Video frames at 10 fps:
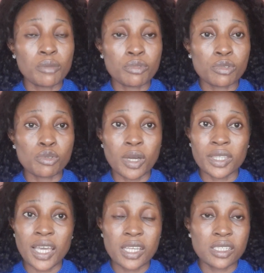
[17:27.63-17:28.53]
to,
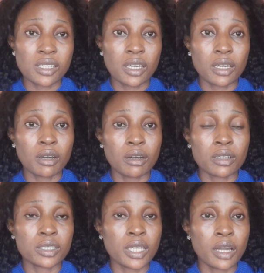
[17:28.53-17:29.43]
attach
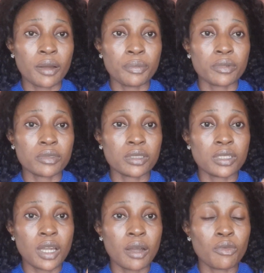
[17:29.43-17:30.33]

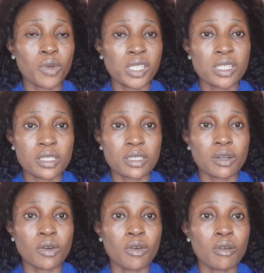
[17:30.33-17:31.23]
their wages
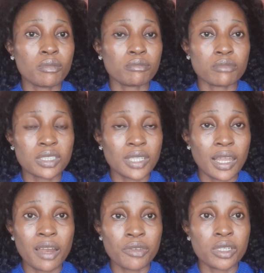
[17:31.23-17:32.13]
or
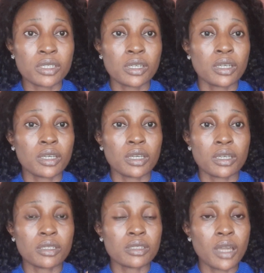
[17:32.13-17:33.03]
salary,
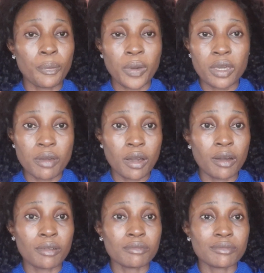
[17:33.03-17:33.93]
their pay
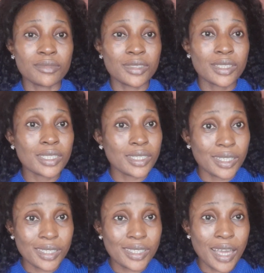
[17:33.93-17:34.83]

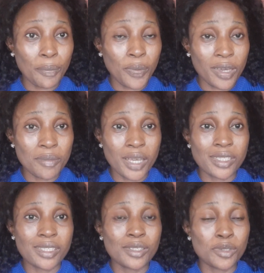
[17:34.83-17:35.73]
their
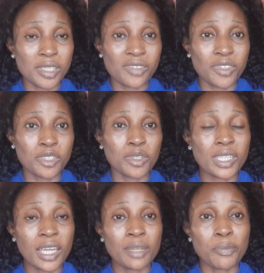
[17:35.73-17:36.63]
payments into this video,
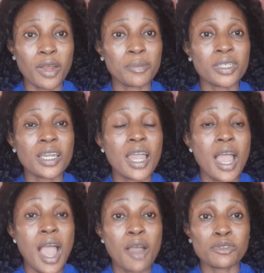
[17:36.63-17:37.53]
then probably
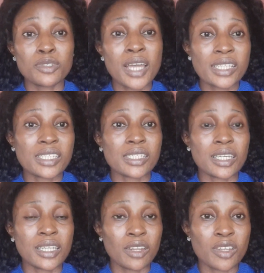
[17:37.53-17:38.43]
I'll do that
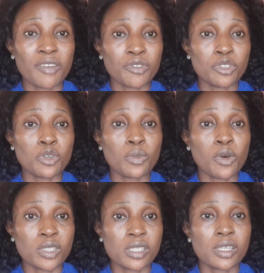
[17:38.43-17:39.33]
in another video.
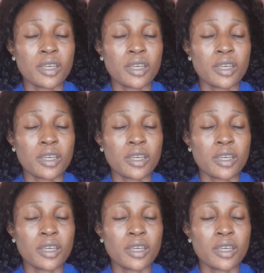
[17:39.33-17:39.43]
But